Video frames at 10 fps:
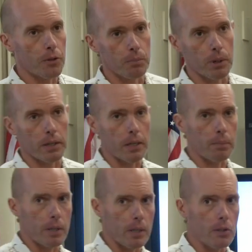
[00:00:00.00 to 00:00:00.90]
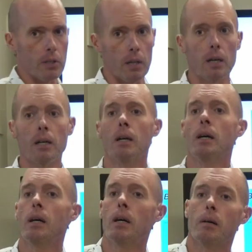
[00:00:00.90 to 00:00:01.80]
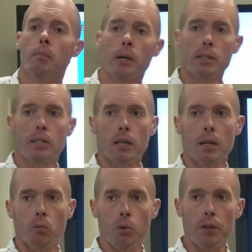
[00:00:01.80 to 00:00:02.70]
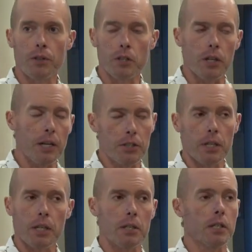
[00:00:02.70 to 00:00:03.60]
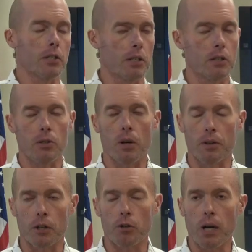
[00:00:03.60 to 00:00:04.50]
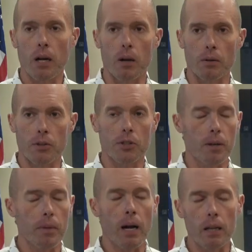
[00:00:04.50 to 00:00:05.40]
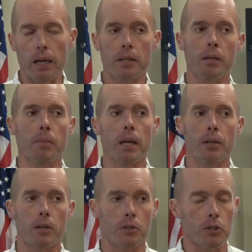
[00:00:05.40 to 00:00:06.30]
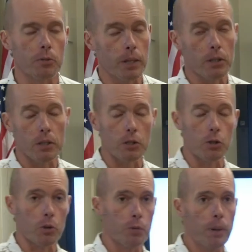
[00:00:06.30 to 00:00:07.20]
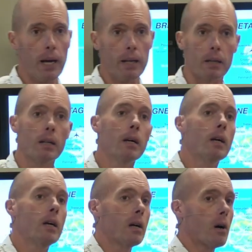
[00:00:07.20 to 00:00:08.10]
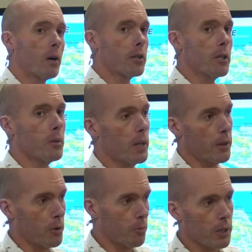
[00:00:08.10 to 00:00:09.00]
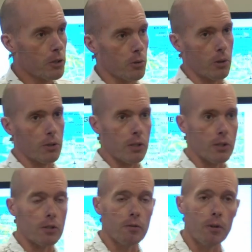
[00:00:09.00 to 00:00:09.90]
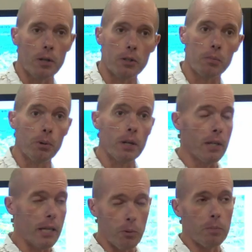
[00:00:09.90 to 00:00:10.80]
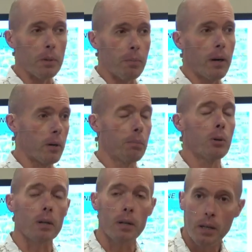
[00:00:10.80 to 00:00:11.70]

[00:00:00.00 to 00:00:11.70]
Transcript: the Brittany Peninsula, but with the changing conditions on the ground, some Allied commanders, especially George Patton, argued that the resources devoted to Brittany would be better put